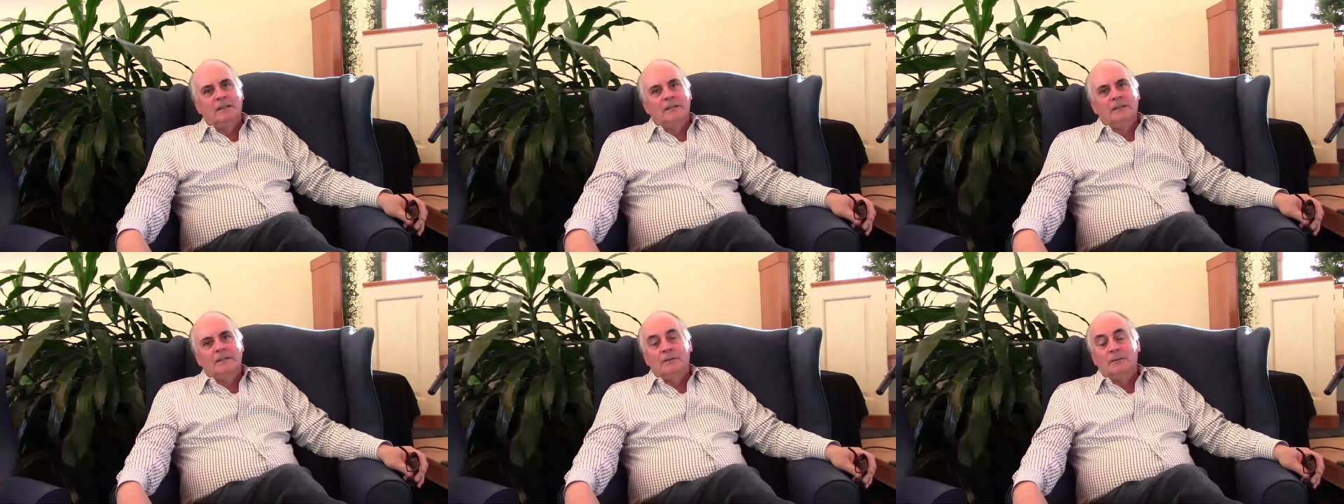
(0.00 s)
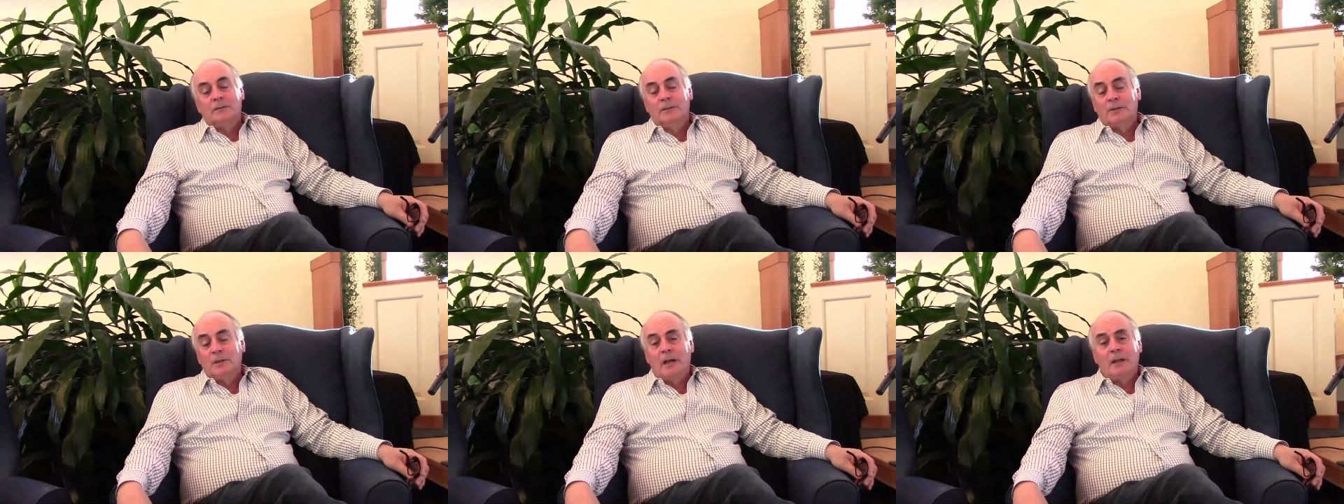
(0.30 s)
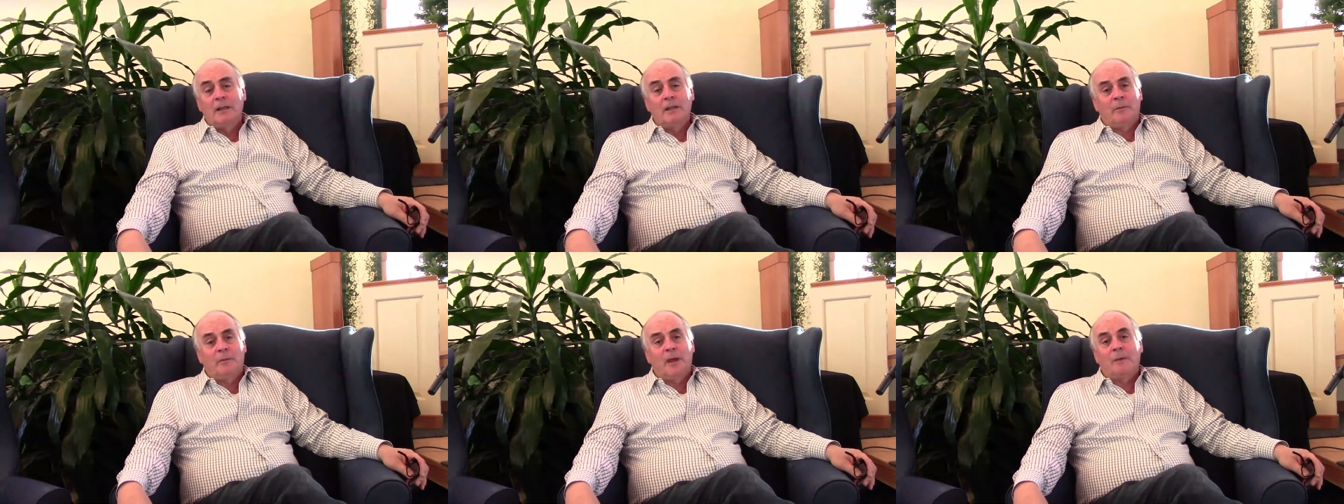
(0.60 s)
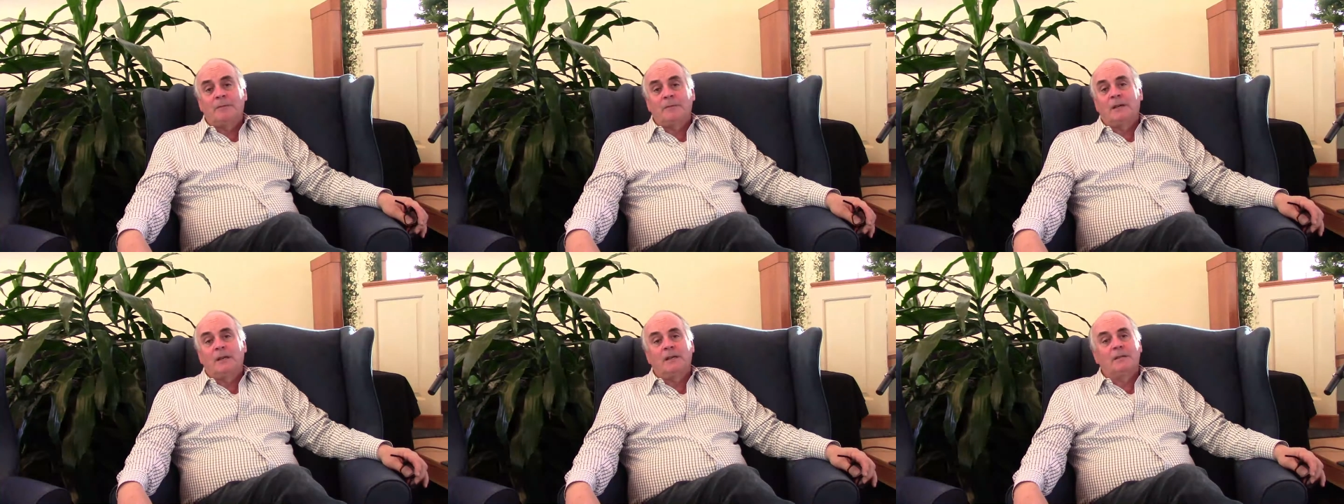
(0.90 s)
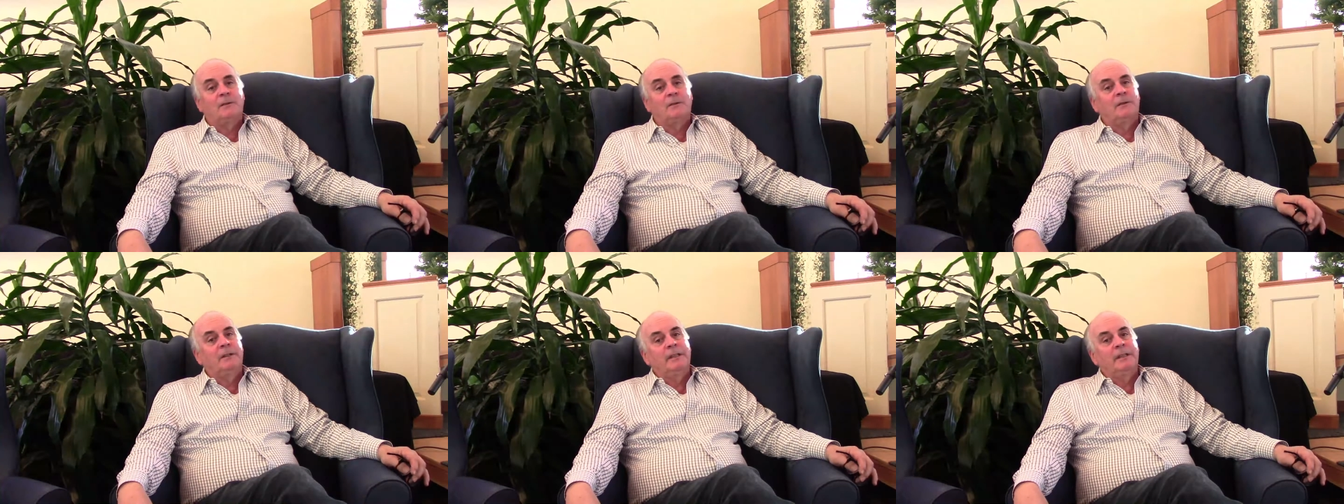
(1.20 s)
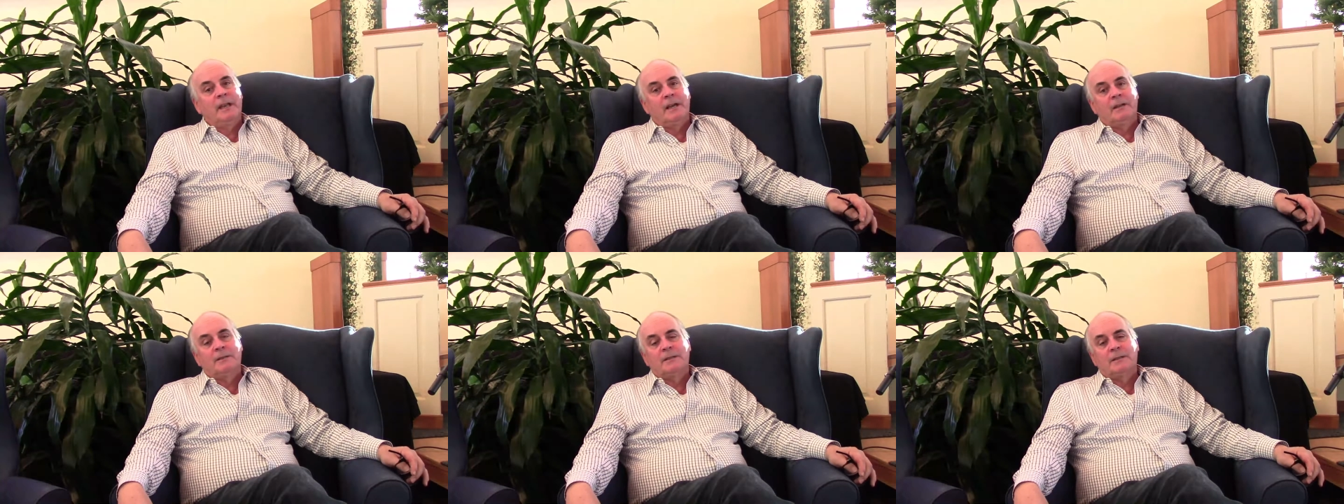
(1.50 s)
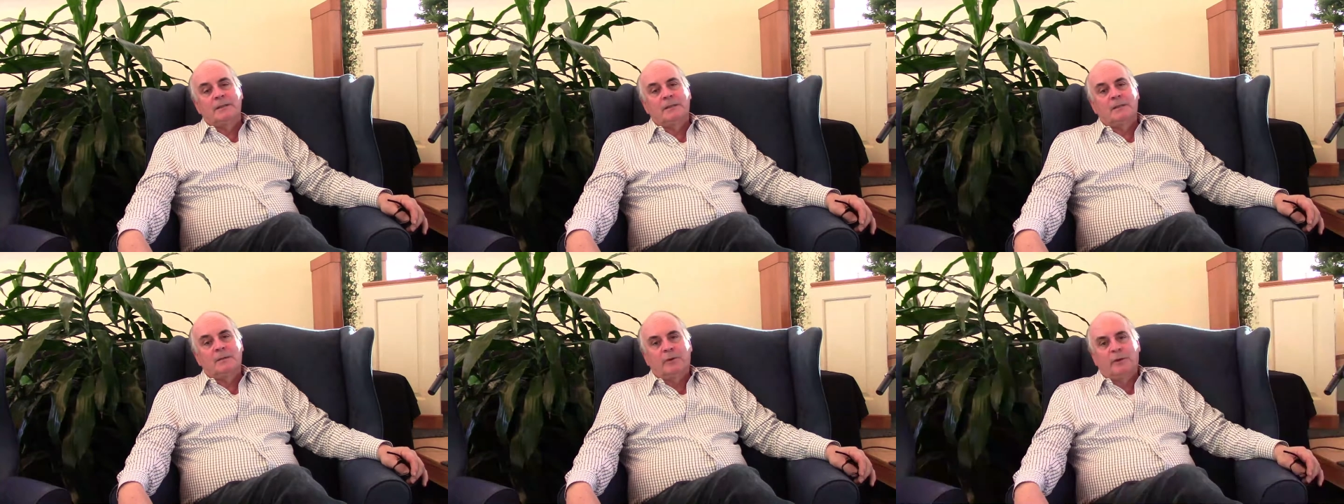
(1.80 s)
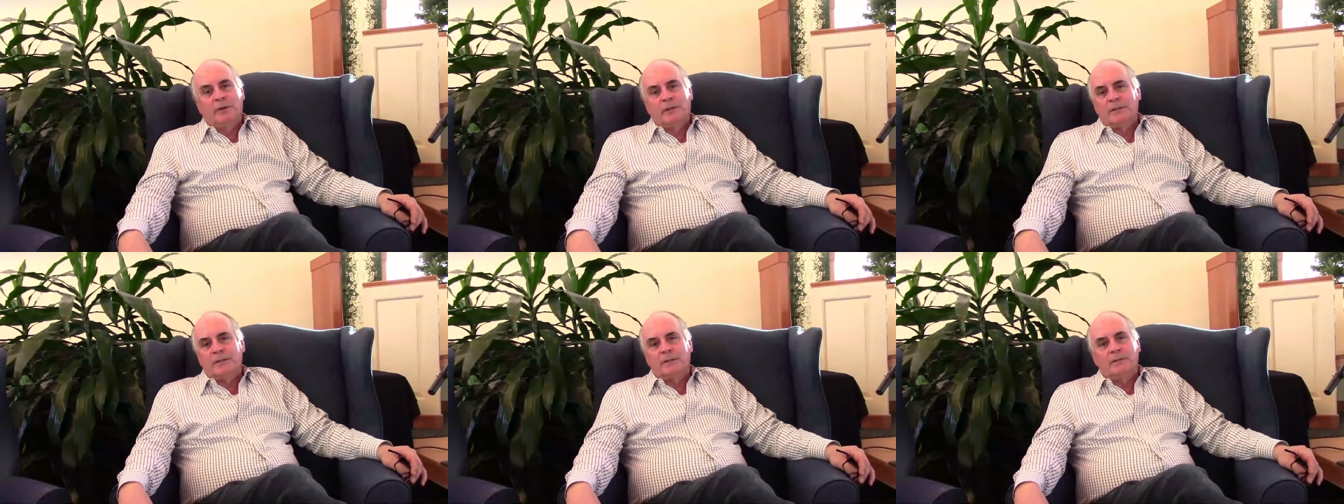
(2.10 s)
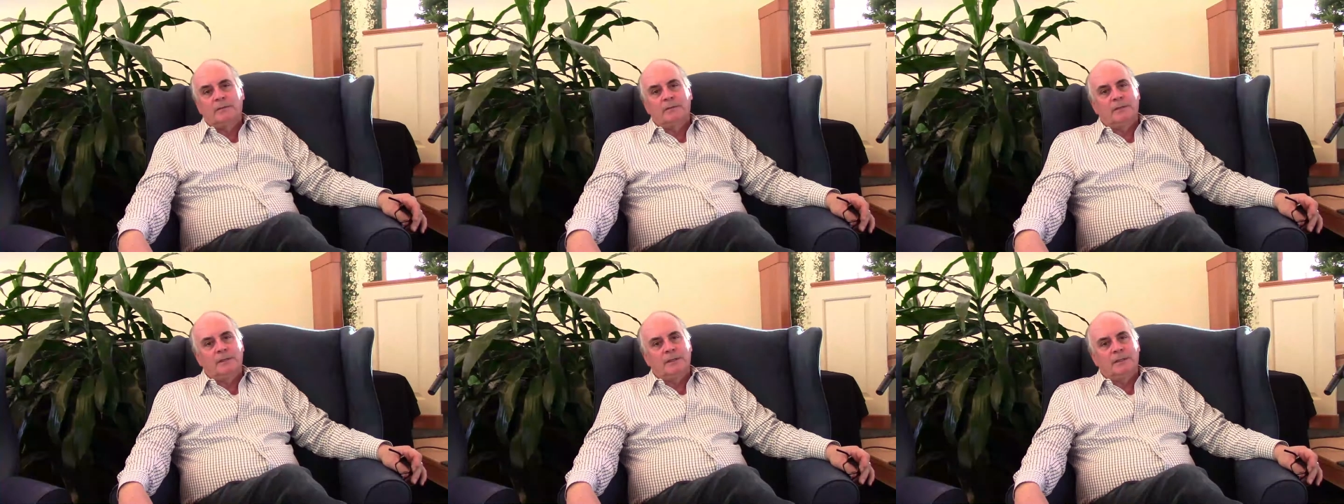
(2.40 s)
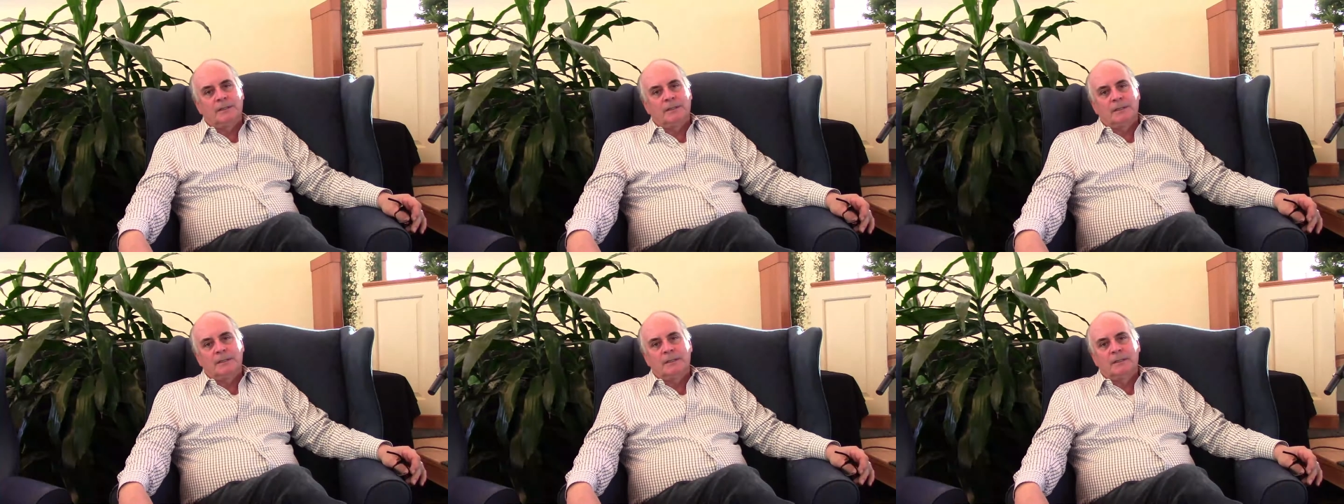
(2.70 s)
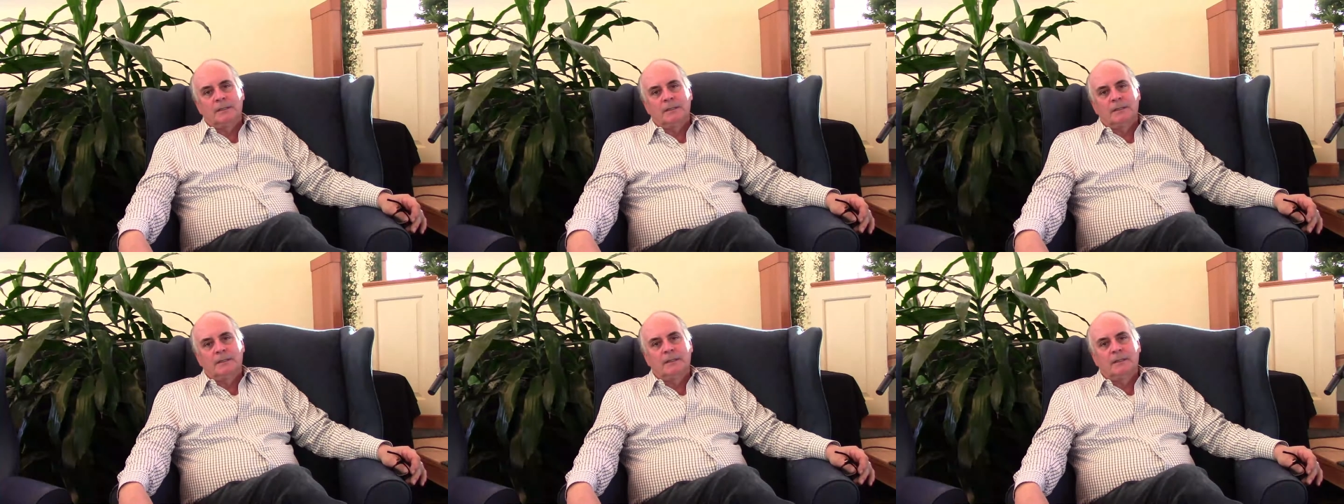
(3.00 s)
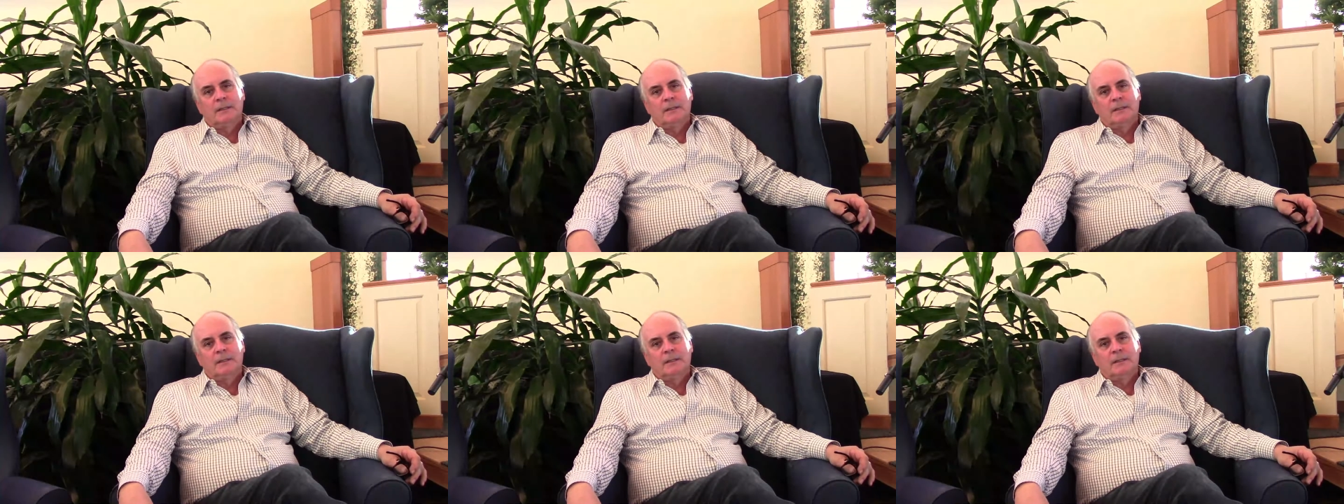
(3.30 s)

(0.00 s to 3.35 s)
Well, John the Baptizer announces the presence of Jesus.